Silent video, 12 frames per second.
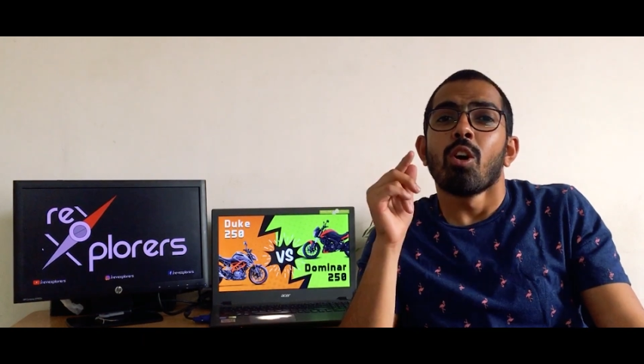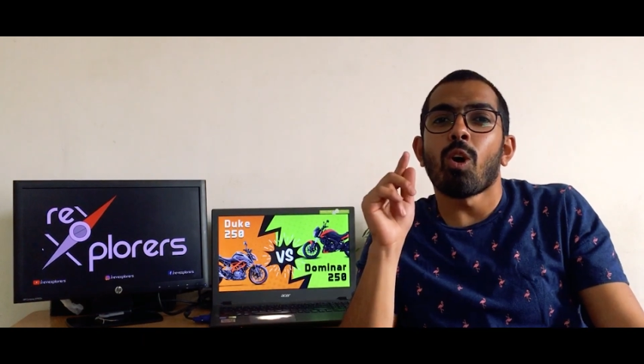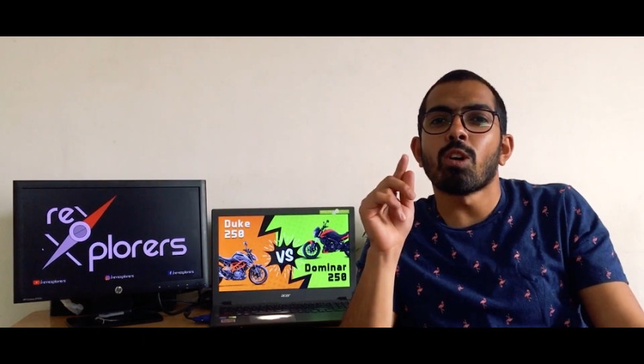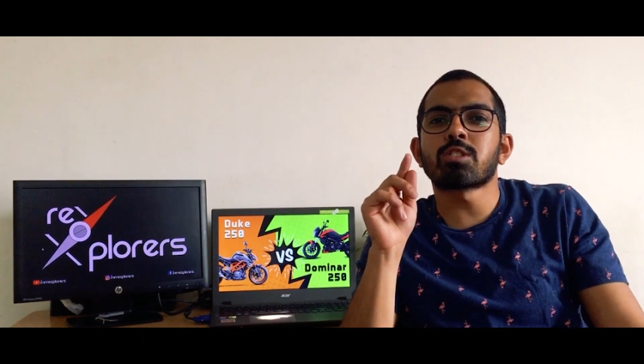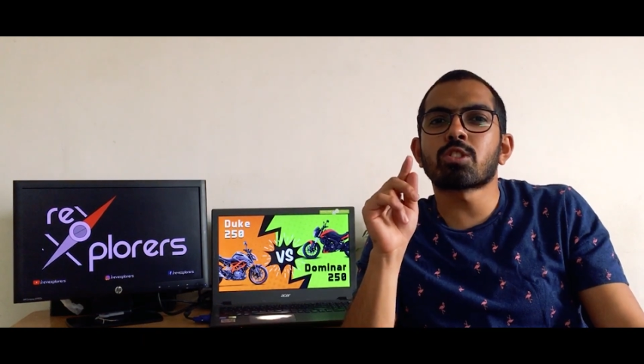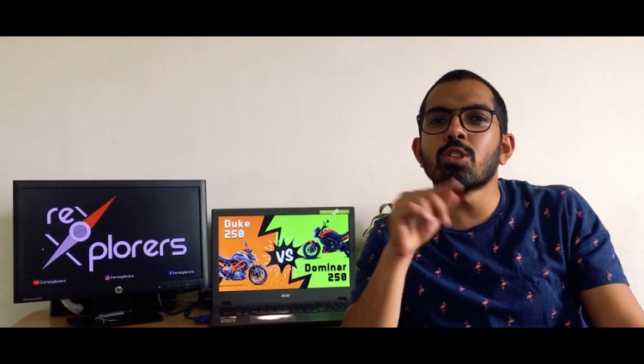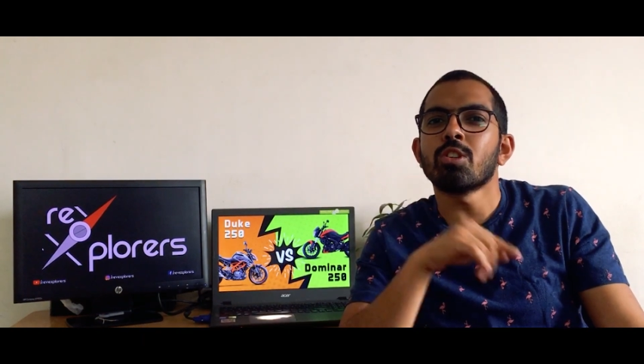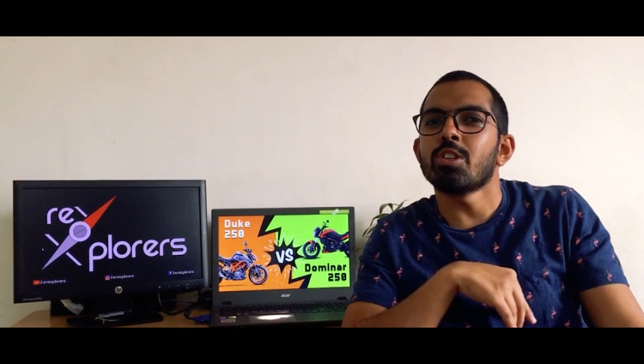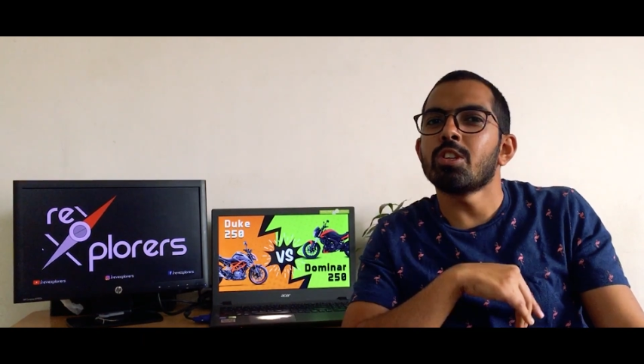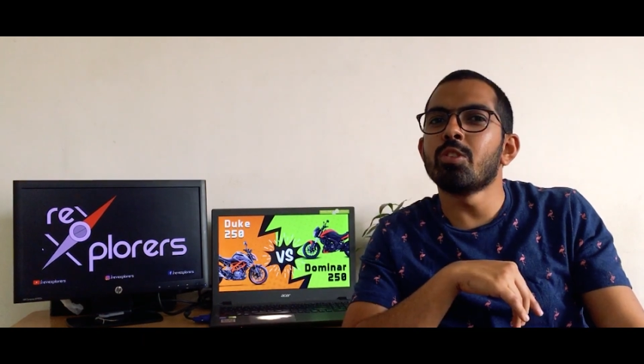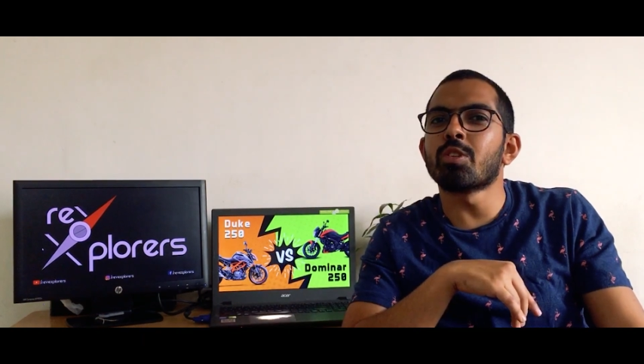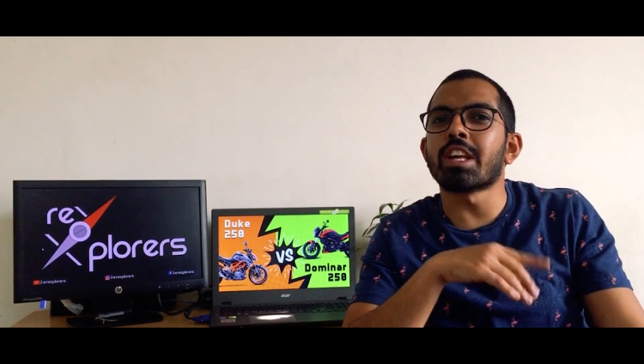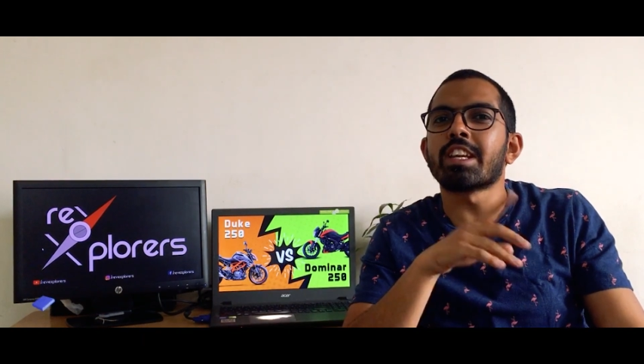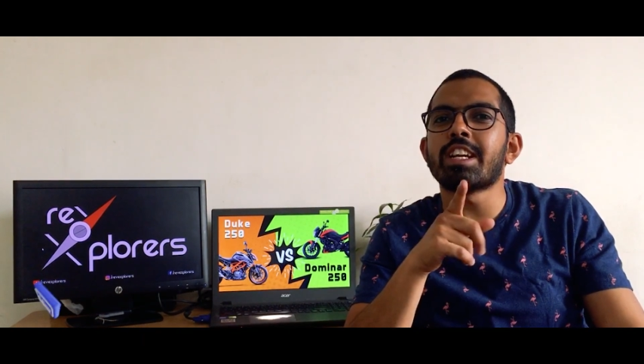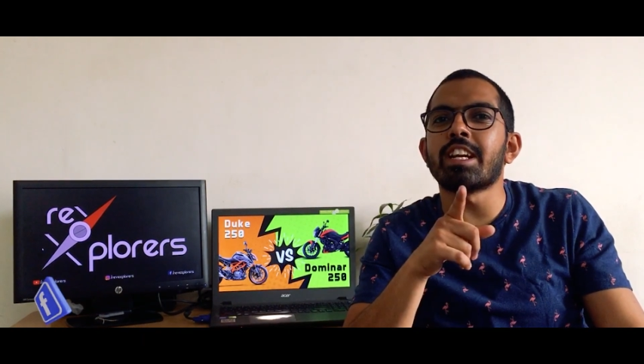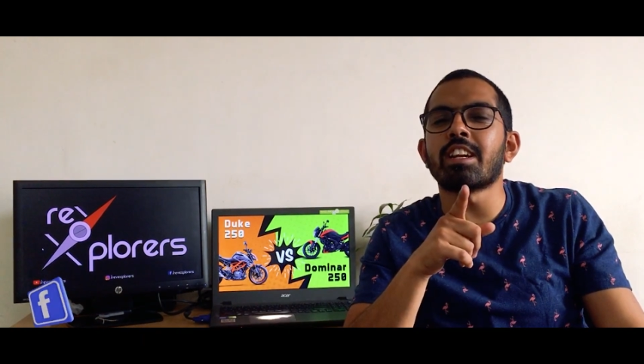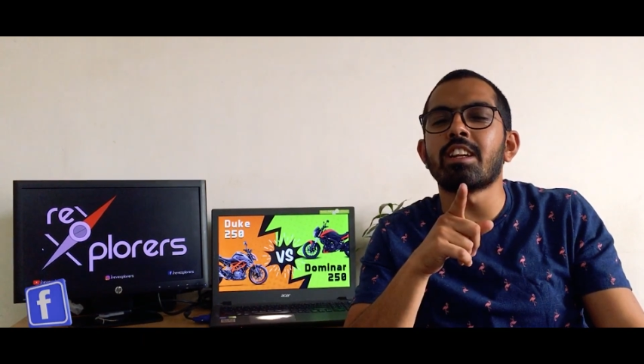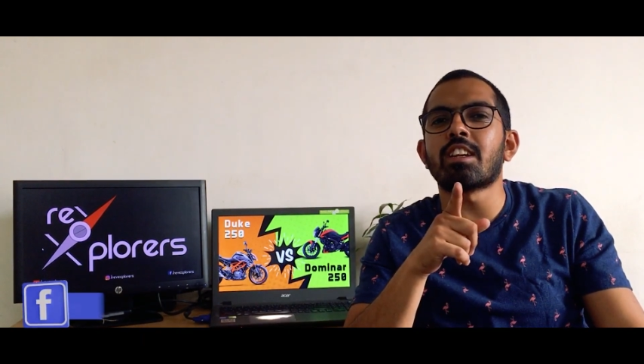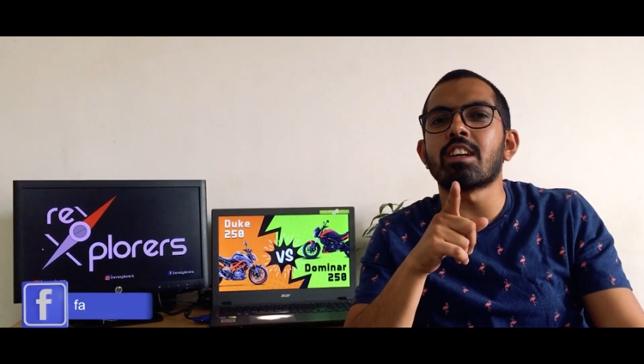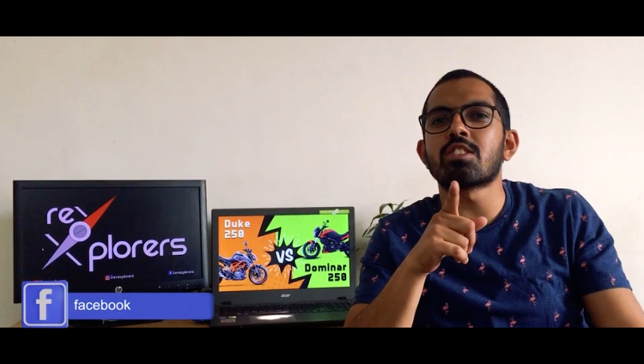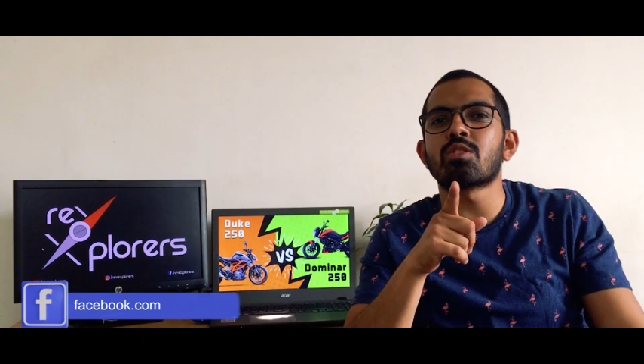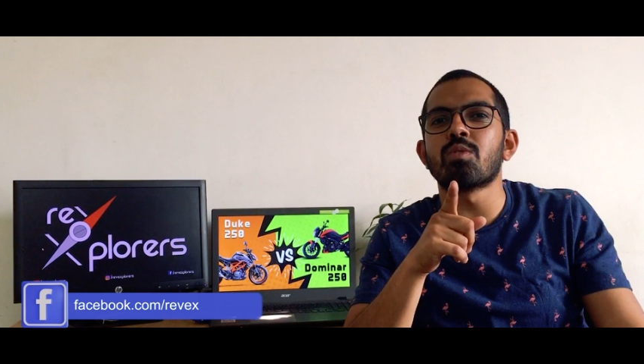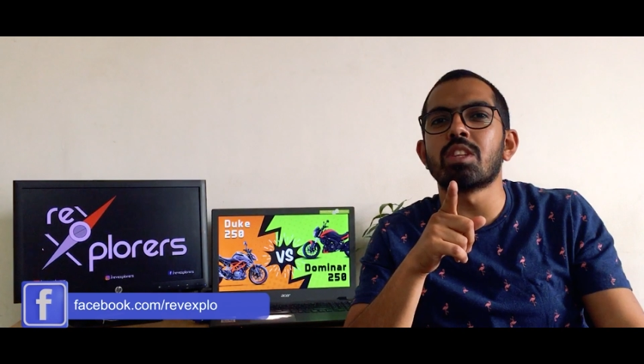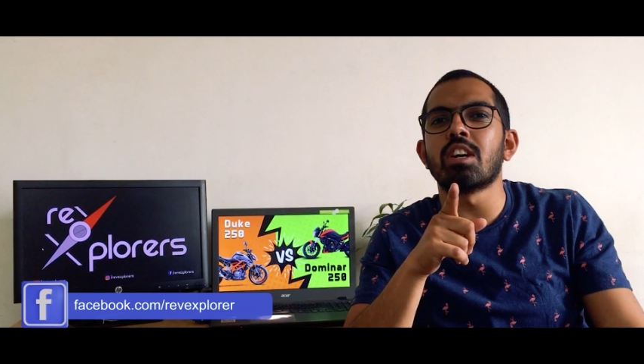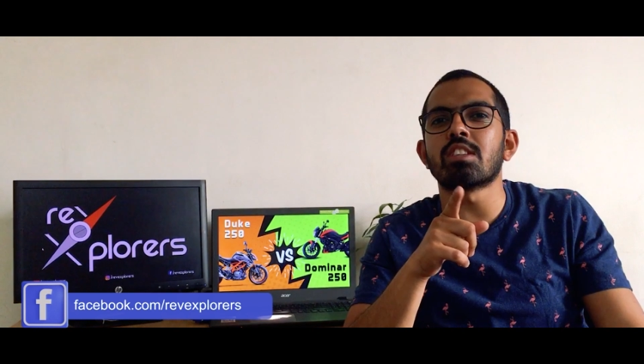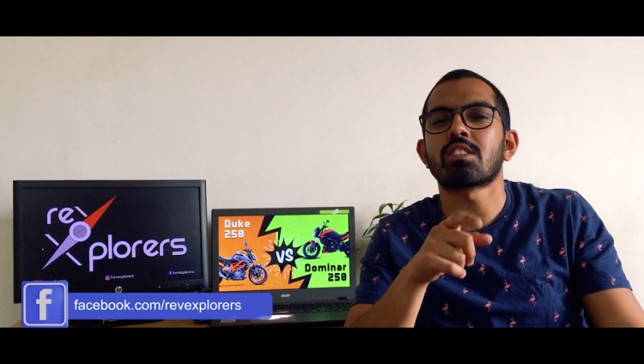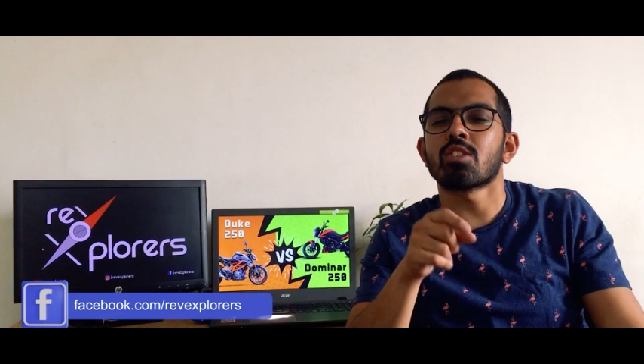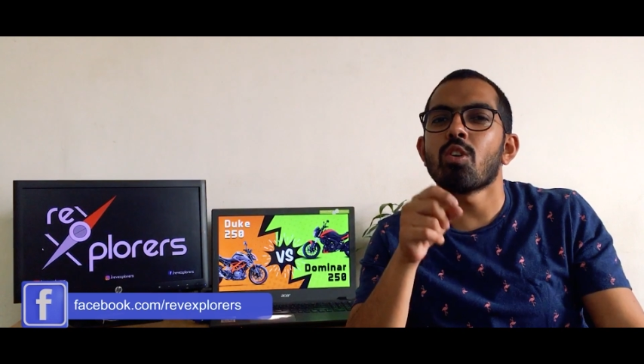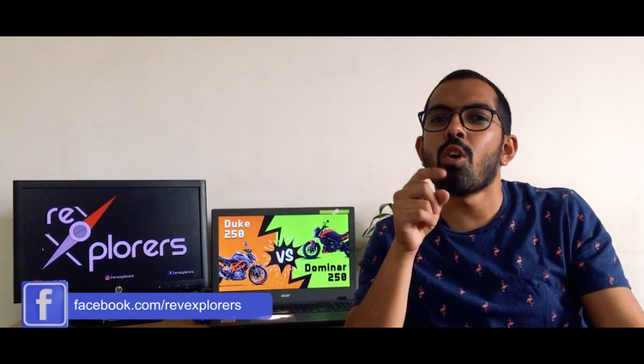Also, you can get in touch with us